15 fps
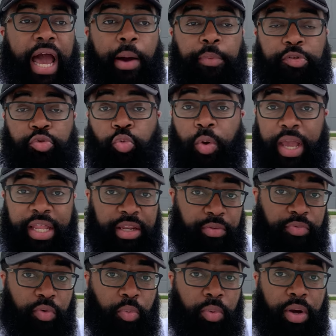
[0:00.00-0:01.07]
I was
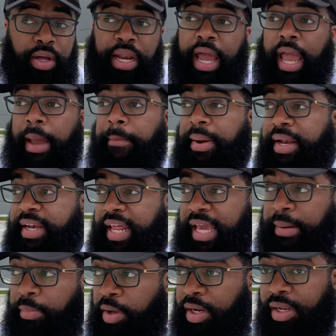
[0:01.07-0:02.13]
waiting for one. I had my
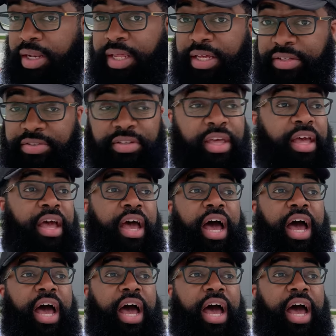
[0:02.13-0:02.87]
name on a list.